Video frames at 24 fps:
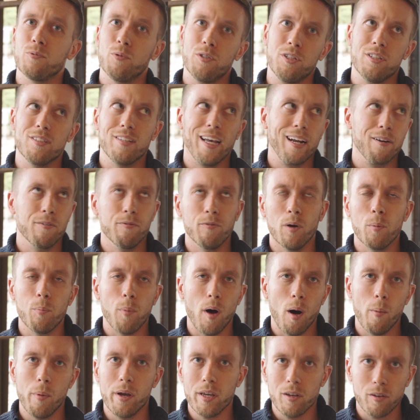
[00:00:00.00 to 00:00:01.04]
which is like
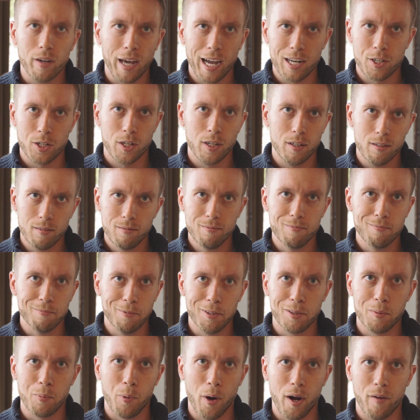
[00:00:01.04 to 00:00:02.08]
football, but you catch it
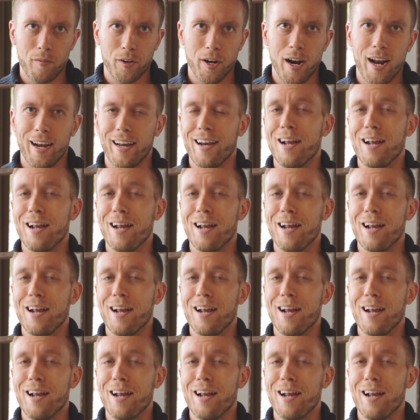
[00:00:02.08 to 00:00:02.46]
with the point of your head.